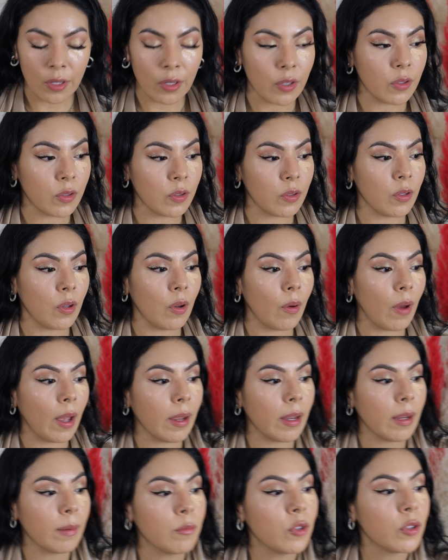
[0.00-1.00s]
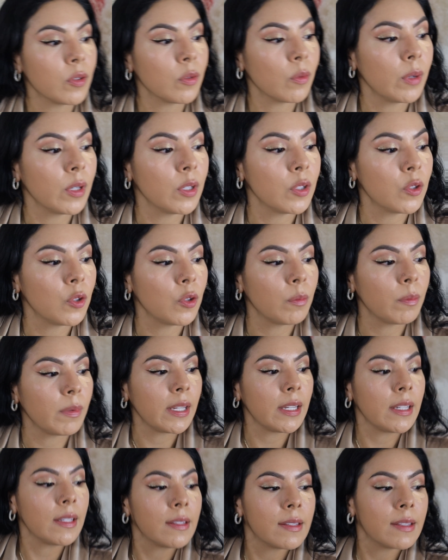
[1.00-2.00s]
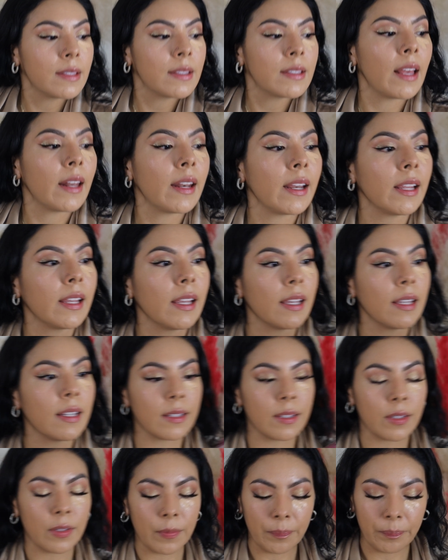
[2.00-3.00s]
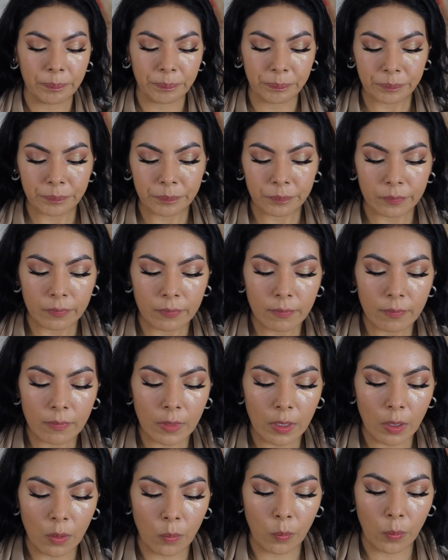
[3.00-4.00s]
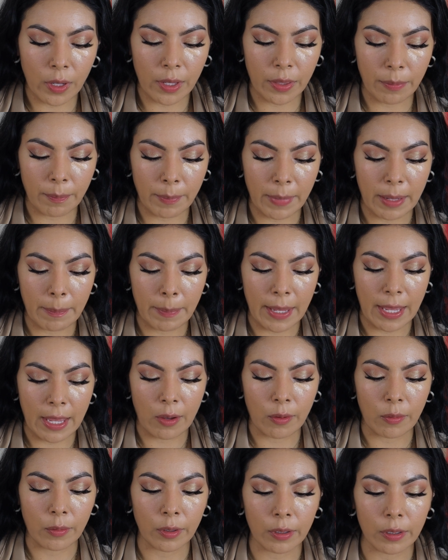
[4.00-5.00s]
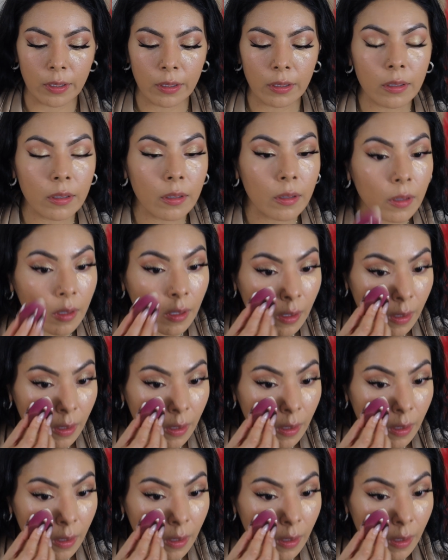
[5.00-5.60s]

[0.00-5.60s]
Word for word: So I am just going to be setting it with my powder.